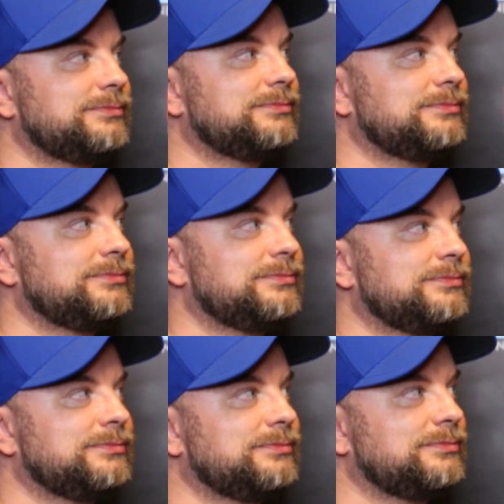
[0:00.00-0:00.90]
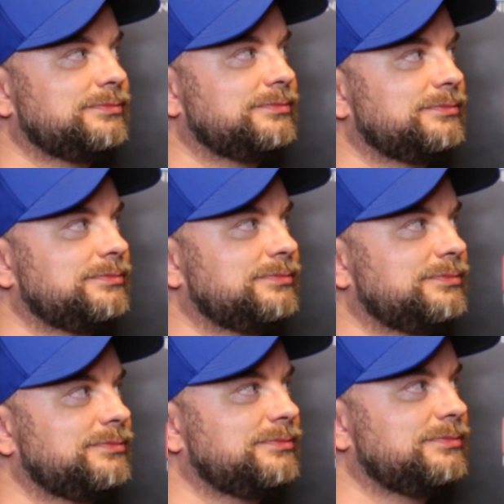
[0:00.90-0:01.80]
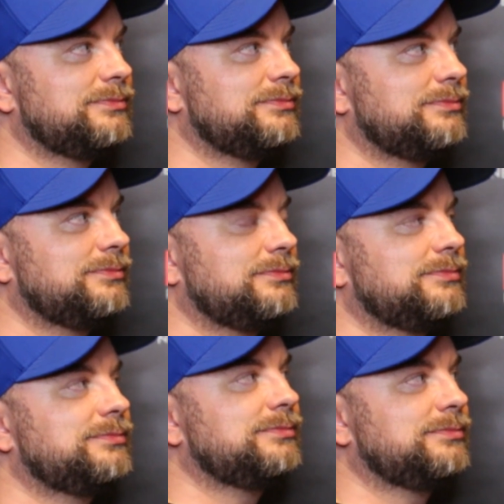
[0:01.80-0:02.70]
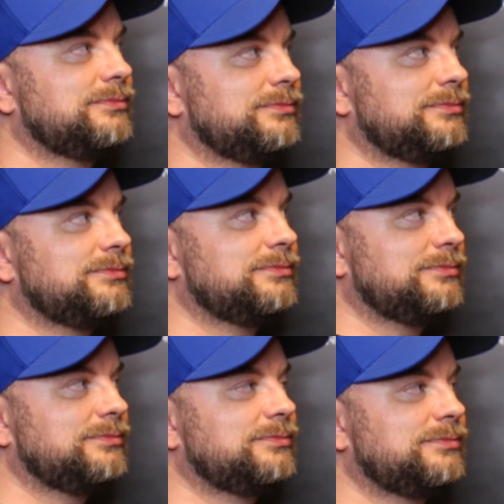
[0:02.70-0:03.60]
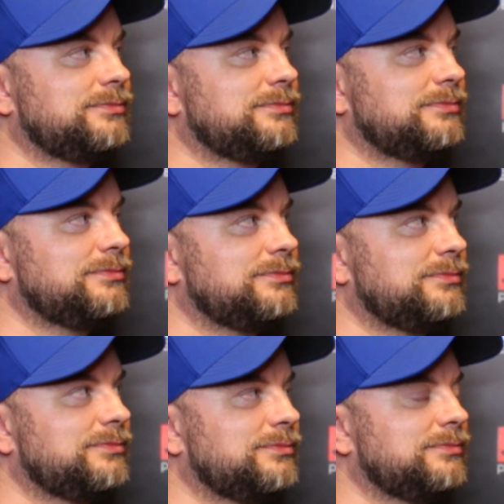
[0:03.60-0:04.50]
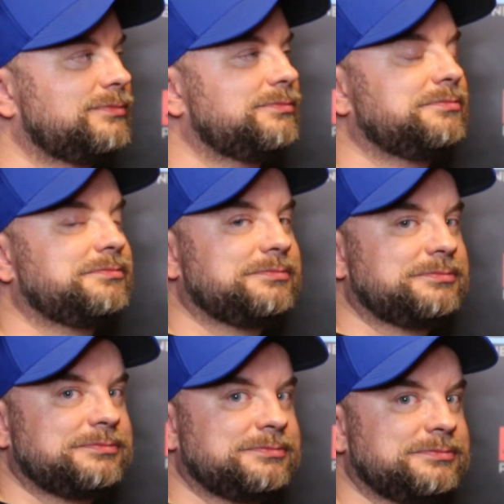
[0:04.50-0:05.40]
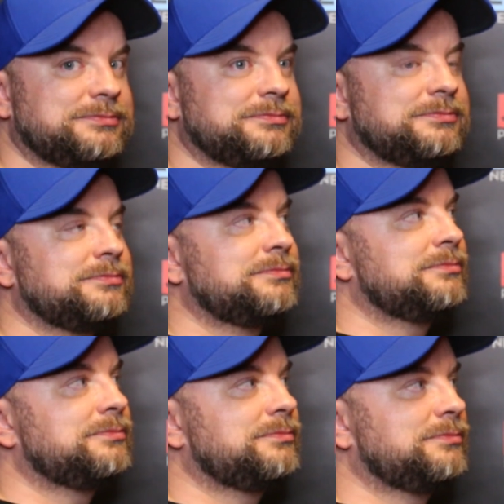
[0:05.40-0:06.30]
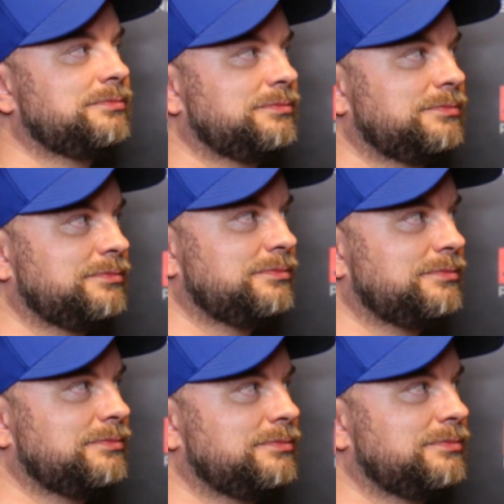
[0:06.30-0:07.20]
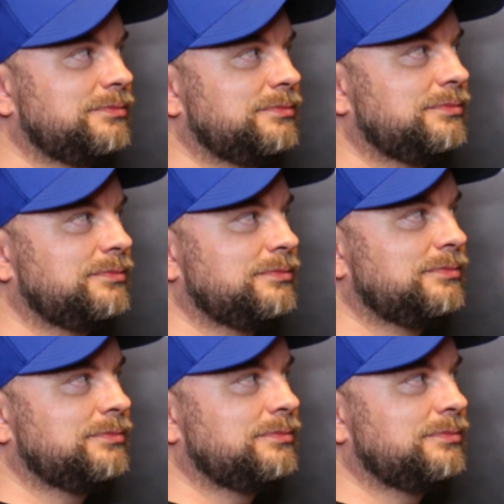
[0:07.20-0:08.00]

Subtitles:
This person isn't speaking.